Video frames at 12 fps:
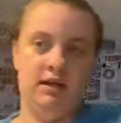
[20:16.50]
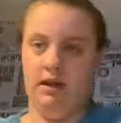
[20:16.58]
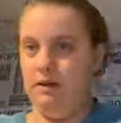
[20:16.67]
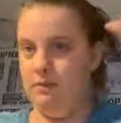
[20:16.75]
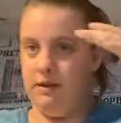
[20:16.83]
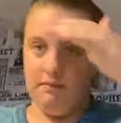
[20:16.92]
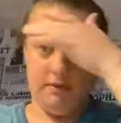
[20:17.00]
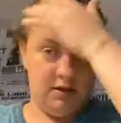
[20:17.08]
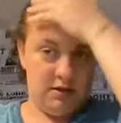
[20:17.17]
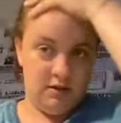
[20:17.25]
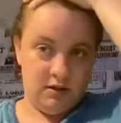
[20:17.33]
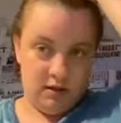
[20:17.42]
in a minute
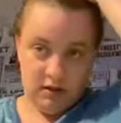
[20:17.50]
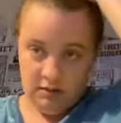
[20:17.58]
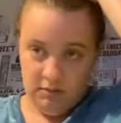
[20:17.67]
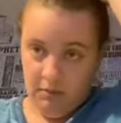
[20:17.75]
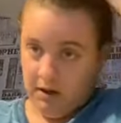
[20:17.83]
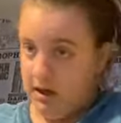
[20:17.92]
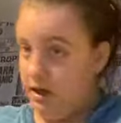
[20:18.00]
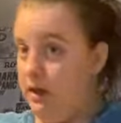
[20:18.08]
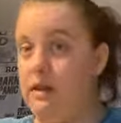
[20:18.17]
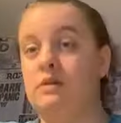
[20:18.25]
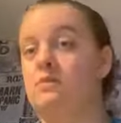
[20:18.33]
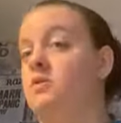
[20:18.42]
because my hair
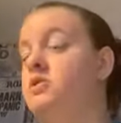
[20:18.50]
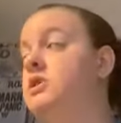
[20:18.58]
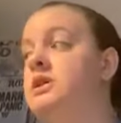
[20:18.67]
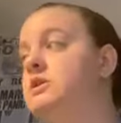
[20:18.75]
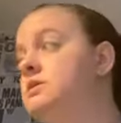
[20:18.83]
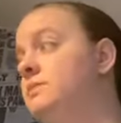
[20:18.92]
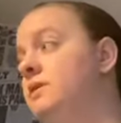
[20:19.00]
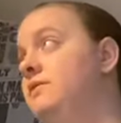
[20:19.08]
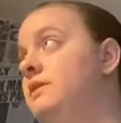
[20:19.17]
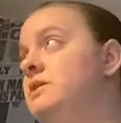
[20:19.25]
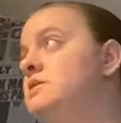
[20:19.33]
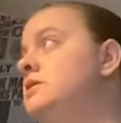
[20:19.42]
needs washing, something
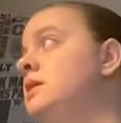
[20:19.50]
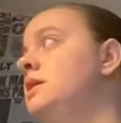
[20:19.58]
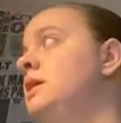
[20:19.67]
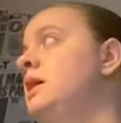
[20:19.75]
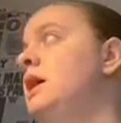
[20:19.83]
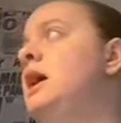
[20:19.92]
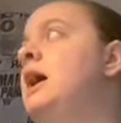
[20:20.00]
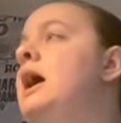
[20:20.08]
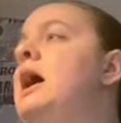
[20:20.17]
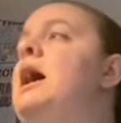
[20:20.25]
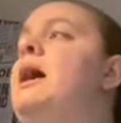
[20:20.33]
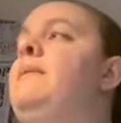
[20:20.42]
fierce.
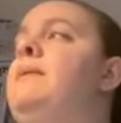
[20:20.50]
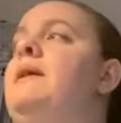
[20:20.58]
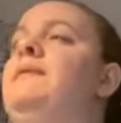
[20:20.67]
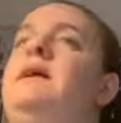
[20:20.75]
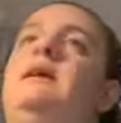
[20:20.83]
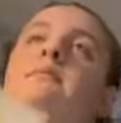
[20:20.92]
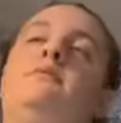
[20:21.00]
Um, and then I'm